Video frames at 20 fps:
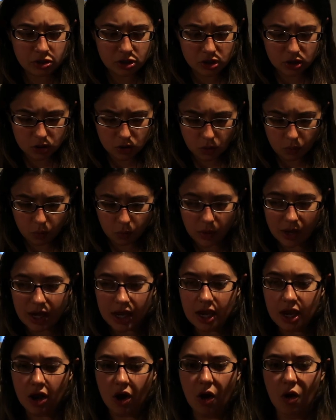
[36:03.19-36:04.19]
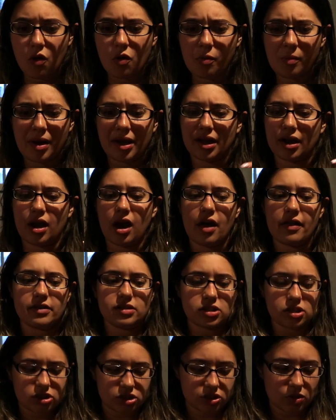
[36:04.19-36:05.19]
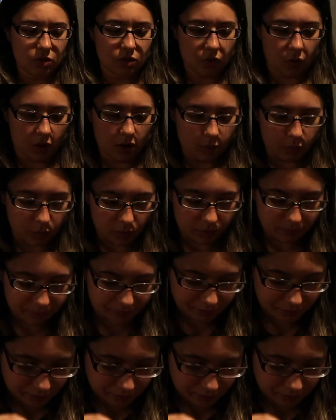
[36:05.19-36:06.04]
sweet! Oh my god, this is so adorable.